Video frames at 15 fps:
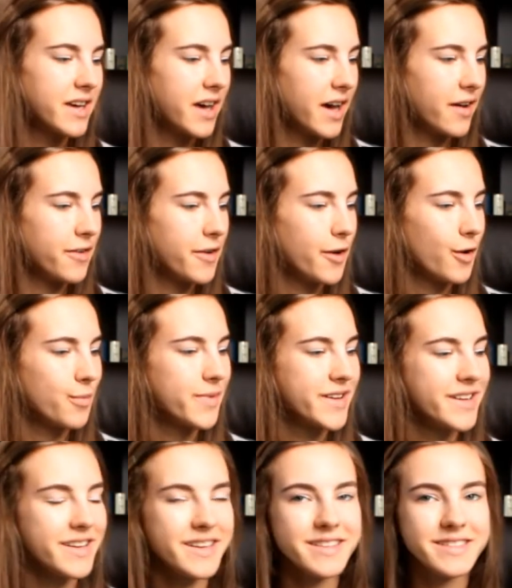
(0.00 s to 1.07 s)
I don't know, but
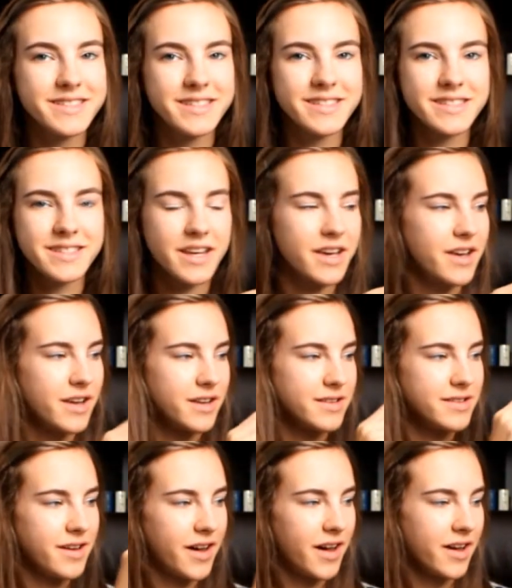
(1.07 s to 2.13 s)
it's this
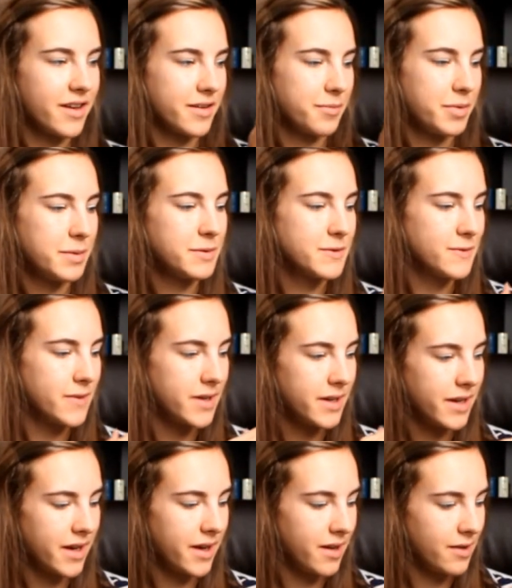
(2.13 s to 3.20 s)
dock, people's
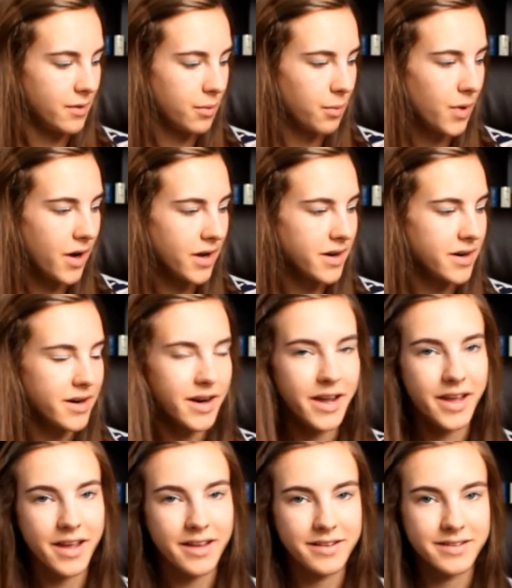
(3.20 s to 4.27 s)
feet, and water,
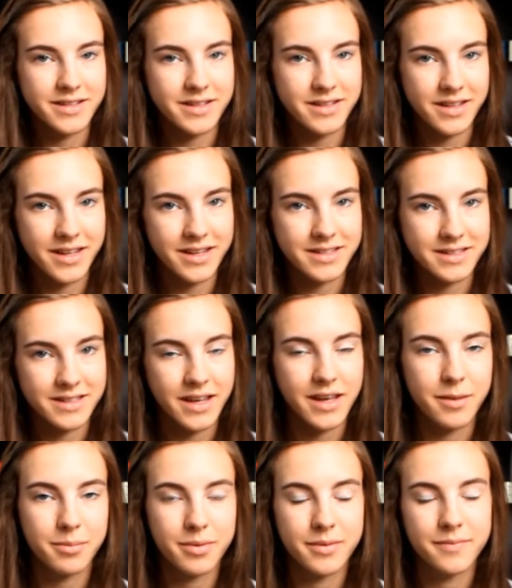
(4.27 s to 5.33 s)
and
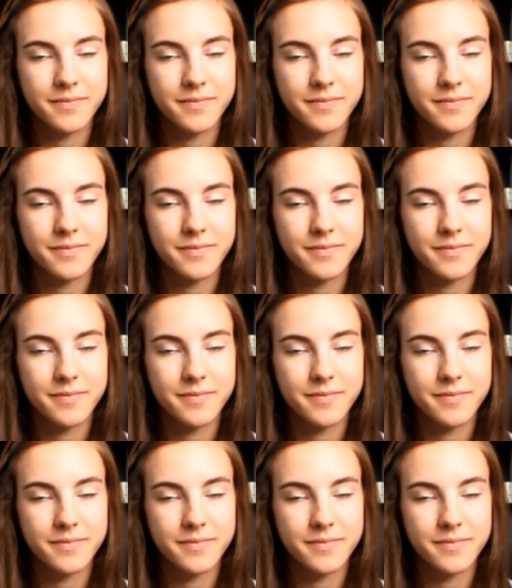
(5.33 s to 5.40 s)
landscape.